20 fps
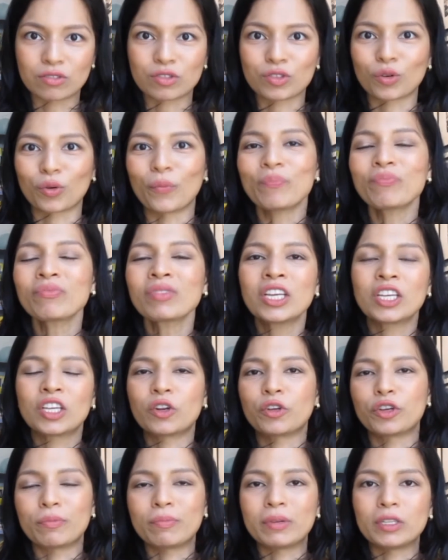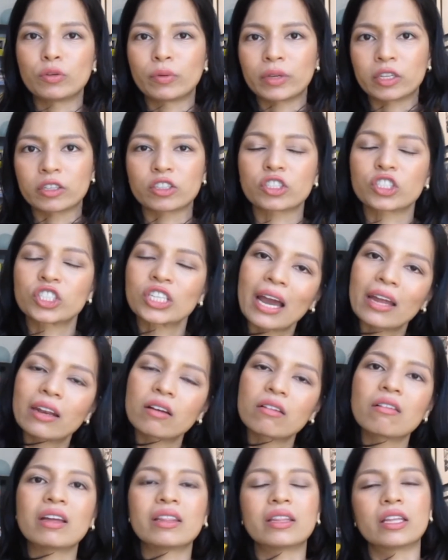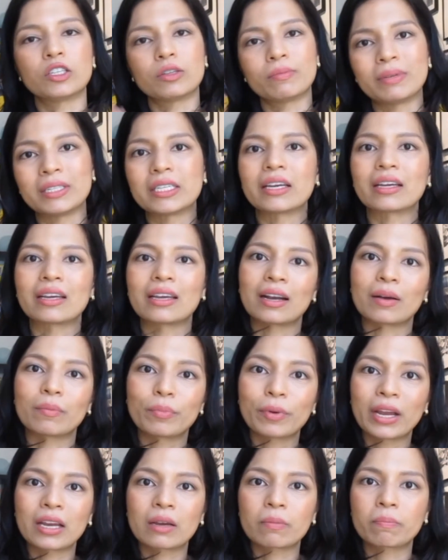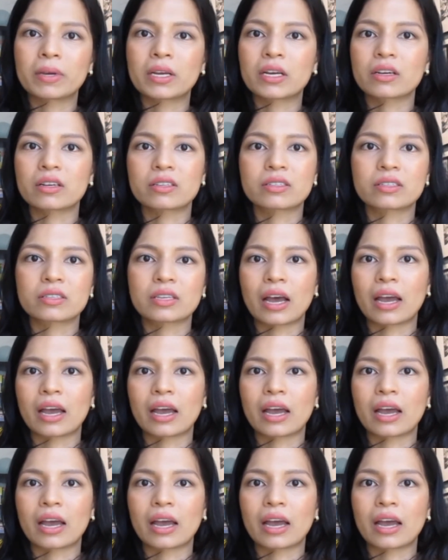So you'd be doing your shadow, and then you'd be taking a break because,